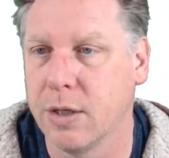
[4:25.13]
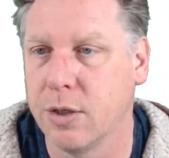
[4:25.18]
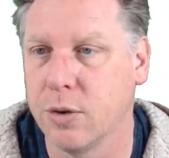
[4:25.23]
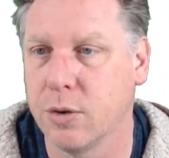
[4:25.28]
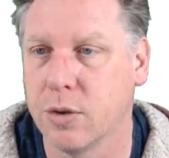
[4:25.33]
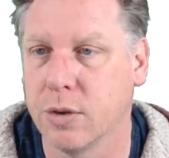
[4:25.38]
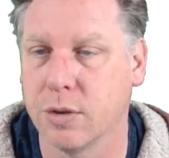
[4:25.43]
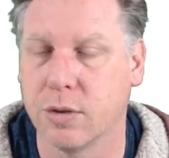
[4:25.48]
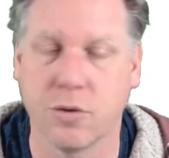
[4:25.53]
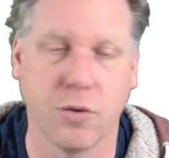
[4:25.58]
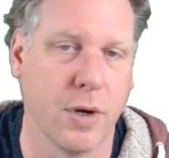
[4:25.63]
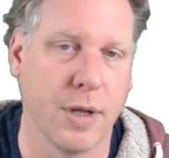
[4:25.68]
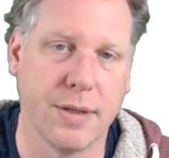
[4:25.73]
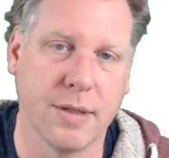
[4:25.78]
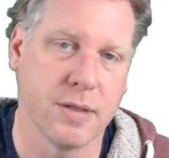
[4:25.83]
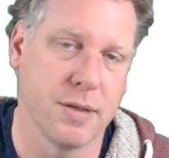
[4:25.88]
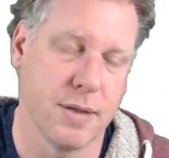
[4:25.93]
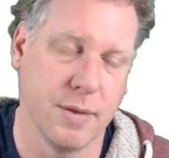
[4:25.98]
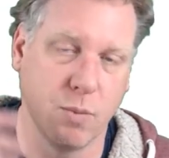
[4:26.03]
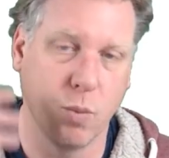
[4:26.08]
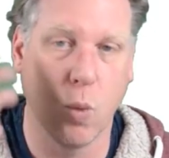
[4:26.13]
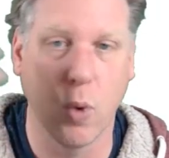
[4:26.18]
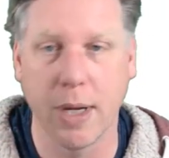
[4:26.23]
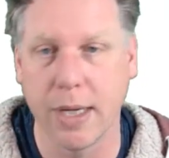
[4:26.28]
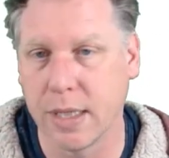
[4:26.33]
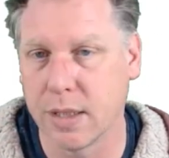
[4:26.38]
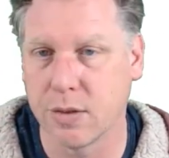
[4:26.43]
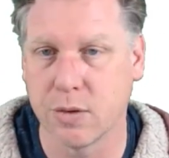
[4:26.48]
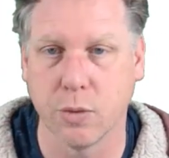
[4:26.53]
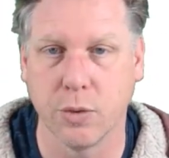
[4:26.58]
You could create this in
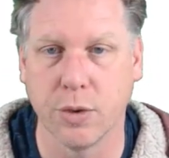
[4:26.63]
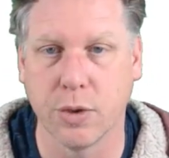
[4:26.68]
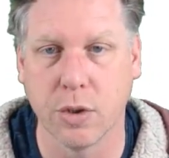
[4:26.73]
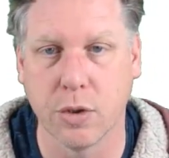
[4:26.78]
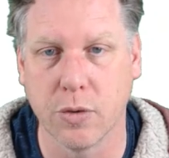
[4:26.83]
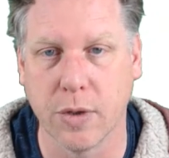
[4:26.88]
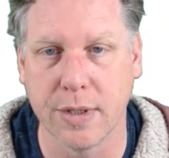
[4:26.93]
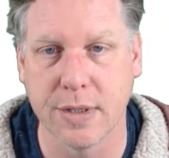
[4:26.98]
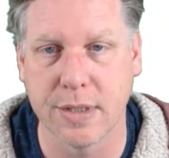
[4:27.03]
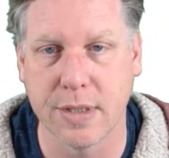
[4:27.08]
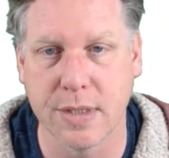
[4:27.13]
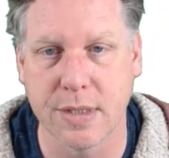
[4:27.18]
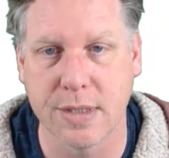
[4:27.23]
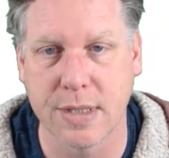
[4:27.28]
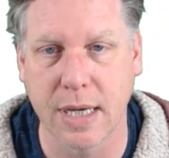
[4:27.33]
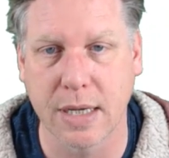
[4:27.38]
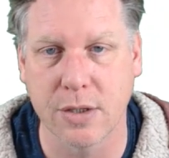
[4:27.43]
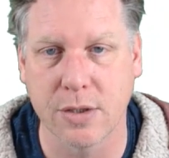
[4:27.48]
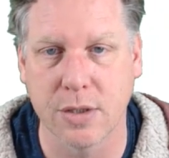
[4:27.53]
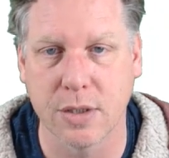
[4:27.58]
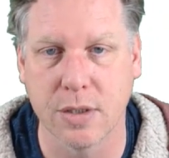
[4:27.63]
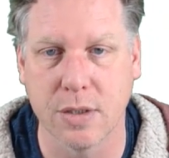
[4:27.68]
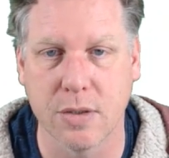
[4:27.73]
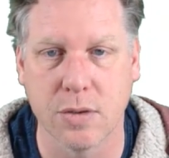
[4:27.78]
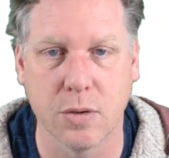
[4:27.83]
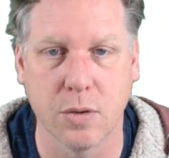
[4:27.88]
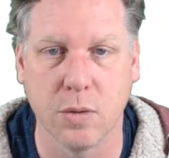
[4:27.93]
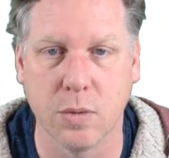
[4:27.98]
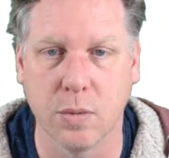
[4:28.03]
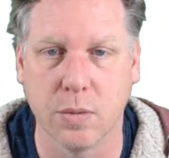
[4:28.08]
weeks, or you could create this in
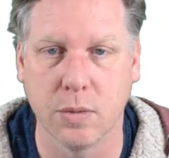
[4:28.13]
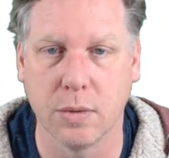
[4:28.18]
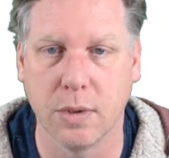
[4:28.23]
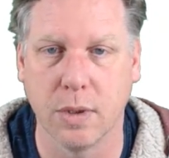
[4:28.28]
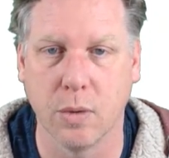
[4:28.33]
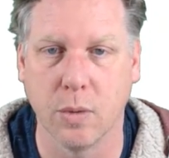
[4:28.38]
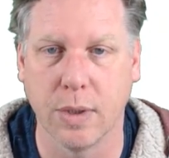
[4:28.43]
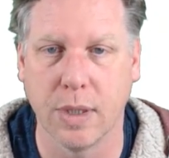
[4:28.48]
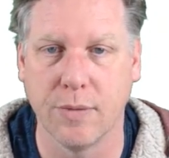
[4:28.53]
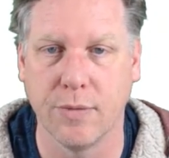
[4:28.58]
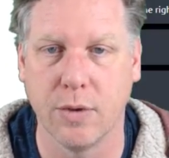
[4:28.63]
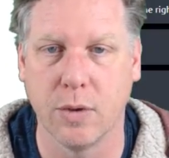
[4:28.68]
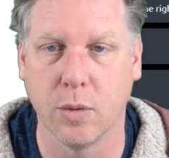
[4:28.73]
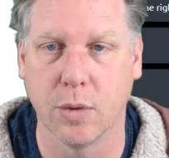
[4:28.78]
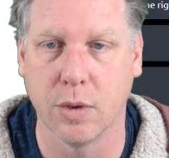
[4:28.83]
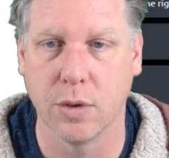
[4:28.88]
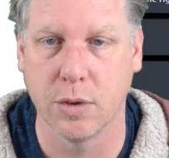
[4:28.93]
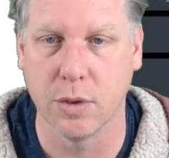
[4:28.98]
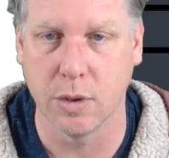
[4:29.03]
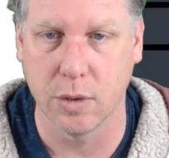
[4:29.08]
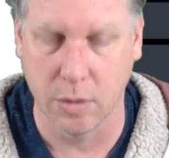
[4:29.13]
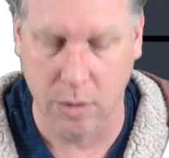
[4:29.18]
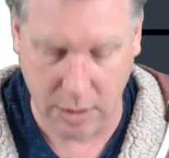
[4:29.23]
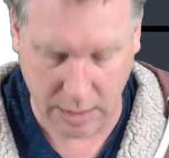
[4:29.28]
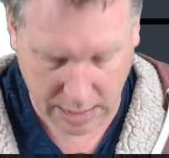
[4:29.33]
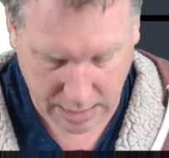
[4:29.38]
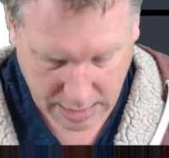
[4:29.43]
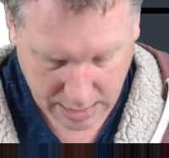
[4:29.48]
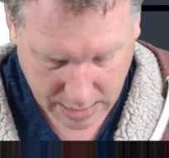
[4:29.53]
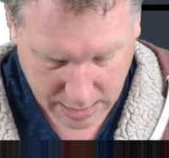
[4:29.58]
sections, or whatever you want to do.
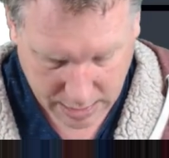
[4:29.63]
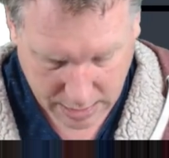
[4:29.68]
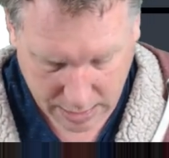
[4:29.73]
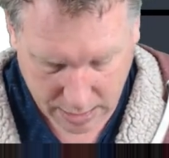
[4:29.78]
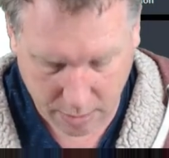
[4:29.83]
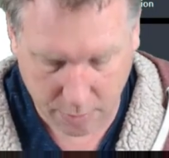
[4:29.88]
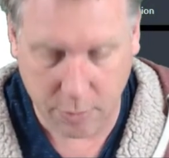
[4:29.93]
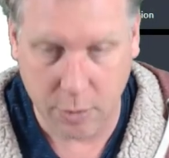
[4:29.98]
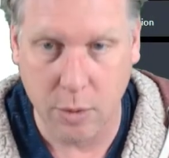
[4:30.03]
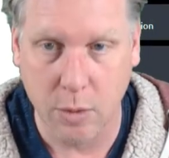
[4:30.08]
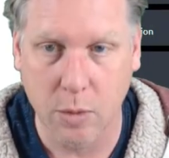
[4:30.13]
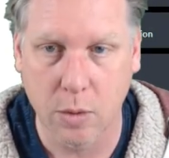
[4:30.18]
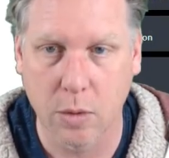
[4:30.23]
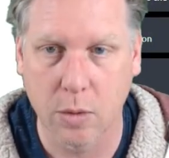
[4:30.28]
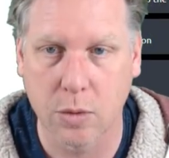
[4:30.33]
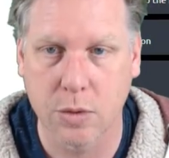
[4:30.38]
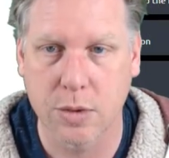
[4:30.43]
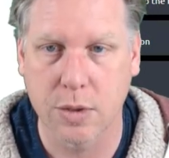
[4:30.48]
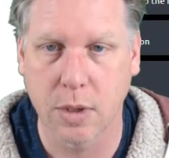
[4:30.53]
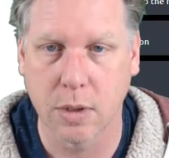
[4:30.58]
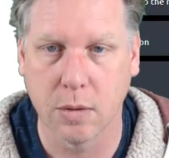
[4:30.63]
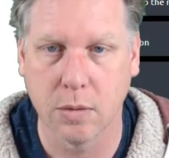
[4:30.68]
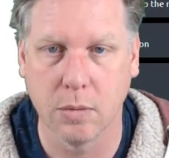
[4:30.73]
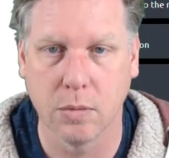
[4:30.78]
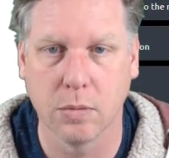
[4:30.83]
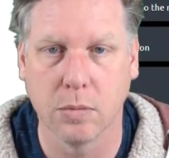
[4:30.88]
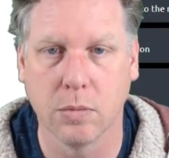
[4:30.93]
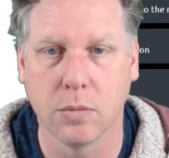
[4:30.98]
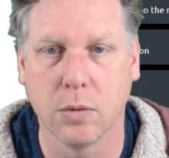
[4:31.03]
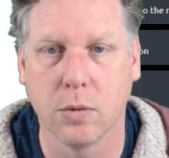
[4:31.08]
You also,
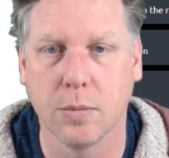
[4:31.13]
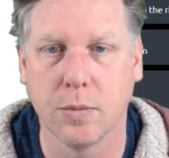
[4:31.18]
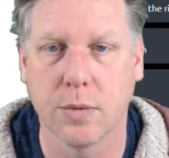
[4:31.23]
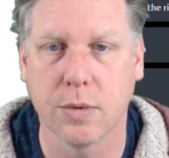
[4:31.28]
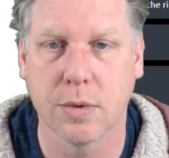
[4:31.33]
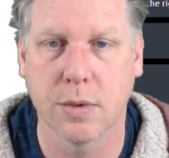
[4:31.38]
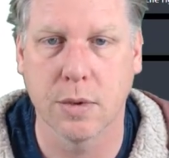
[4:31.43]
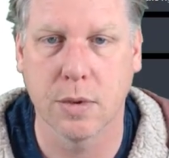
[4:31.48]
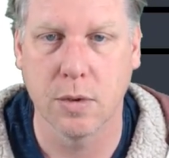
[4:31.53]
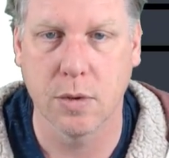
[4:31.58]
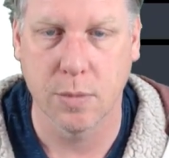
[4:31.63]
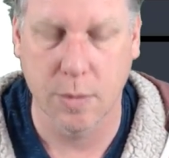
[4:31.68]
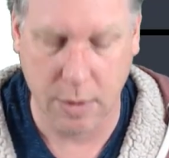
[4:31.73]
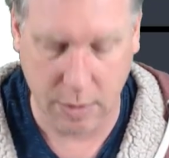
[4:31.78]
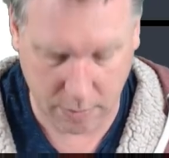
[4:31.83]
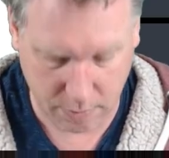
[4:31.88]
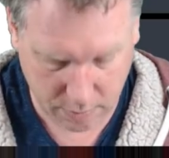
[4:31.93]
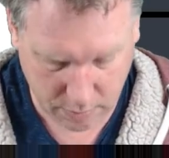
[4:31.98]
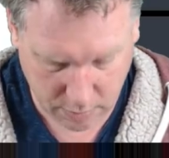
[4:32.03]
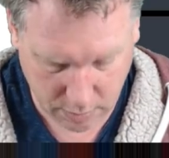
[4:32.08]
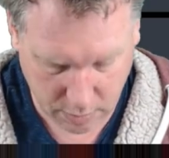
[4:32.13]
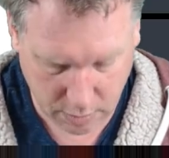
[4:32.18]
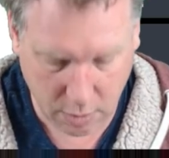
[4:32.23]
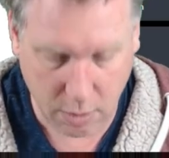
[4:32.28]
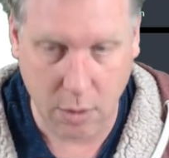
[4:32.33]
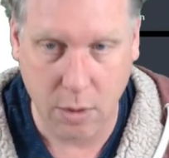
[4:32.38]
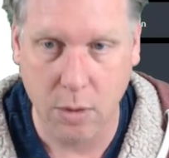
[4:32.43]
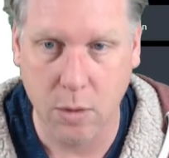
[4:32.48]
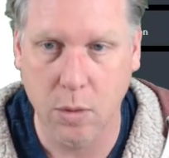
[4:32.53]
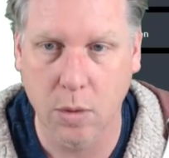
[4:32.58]
excuse me,
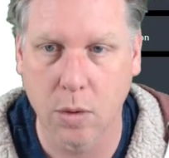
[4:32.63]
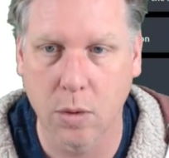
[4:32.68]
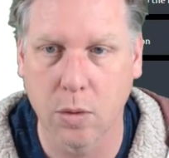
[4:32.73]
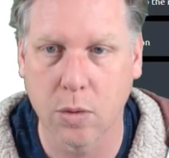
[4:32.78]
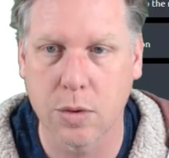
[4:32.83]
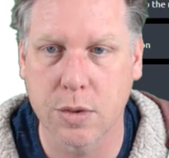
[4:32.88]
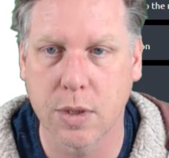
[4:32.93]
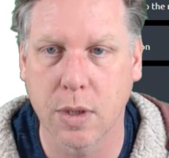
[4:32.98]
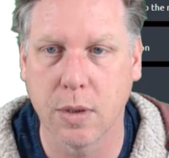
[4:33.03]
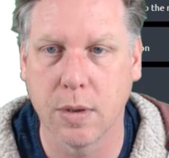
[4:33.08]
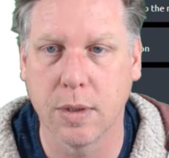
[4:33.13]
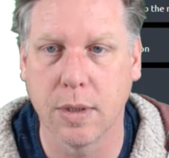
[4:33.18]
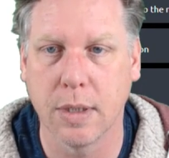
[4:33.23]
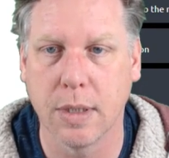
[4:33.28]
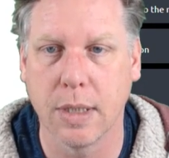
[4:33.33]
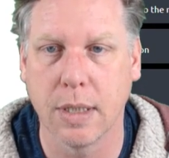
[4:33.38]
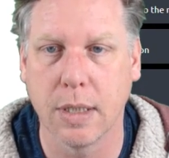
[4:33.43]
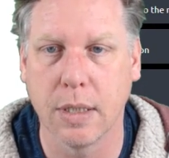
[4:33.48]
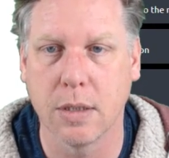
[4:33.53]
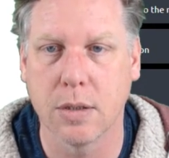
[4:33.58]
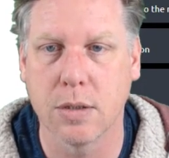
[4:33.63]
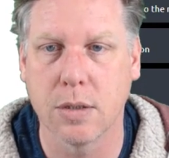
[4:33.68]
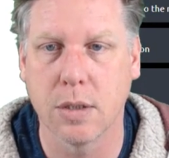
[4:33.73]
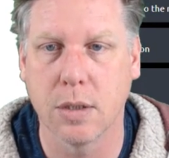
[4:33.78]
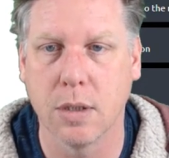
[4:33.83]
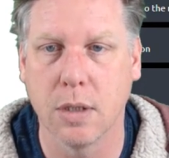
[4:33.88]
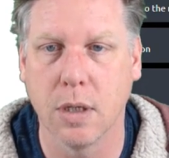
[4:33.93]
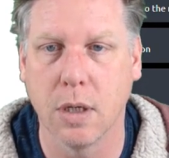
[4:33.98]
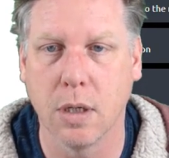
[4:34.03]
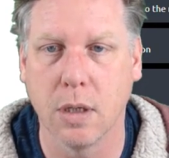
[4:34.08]
you also need to
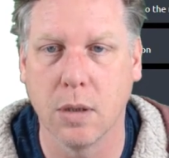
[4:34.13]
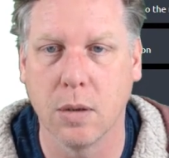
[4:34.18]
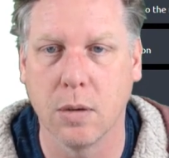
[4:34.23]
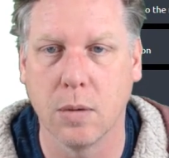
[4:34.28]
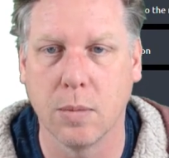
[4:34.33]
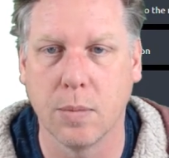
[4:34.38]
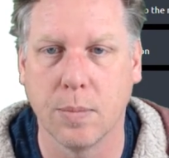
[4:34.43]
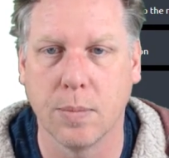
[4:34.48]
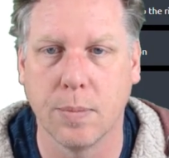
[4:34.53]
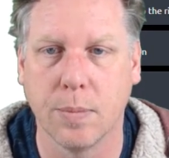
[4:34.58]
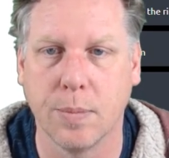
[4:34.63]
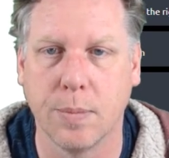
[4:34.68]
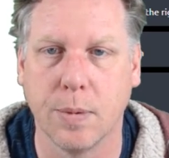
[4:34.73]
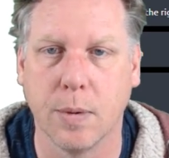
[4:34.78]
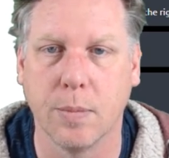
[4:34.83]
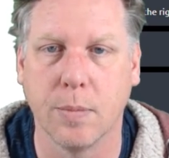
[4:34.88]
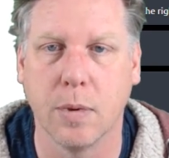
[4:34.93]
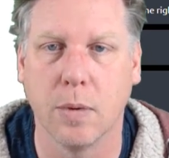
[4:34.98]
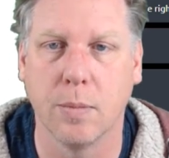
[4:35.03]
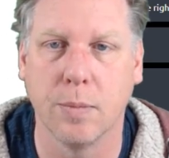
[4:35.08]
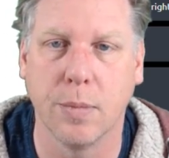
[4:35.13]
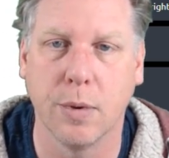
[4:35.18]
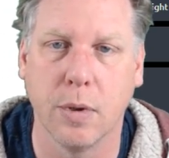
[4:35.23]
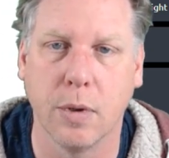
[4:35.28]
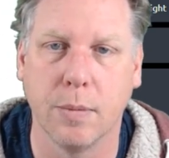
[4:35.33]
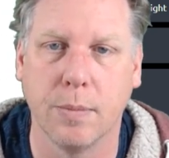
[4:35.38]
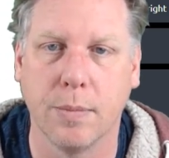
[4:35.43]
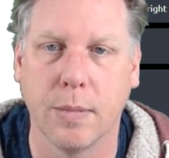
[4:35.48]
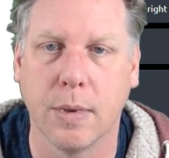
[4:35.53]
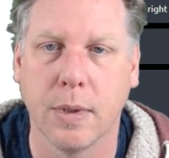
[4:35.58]
know, boom, boom,
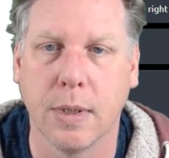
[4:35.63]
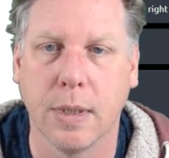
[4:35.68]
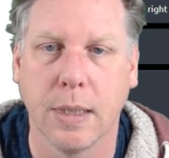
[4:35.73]
boom.